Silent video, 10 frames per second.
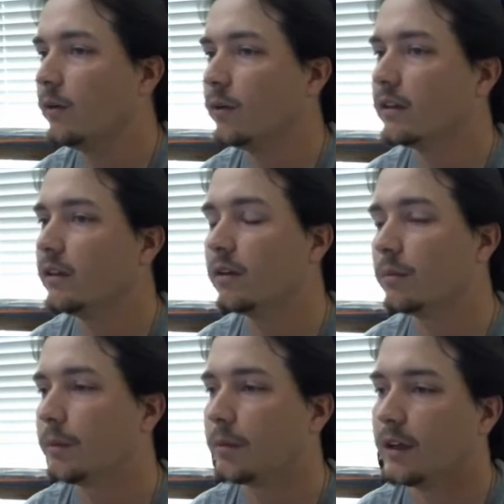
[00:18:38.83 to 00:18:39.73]
with your
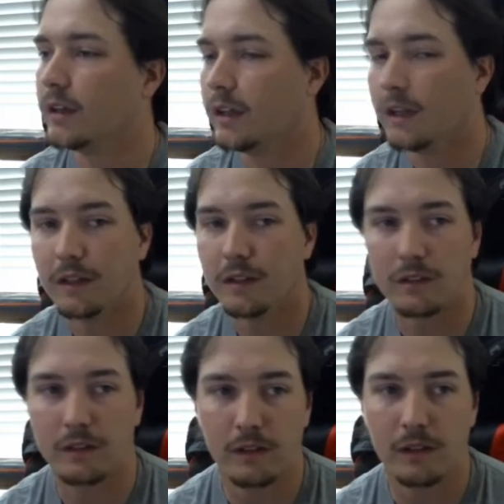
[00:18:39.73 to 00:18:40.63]
memory
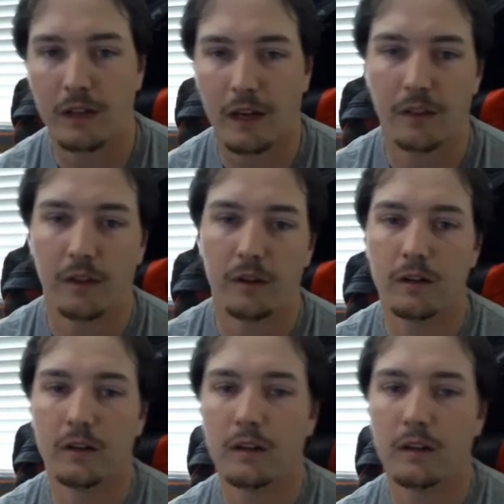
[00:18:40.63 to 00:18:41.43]
is kind of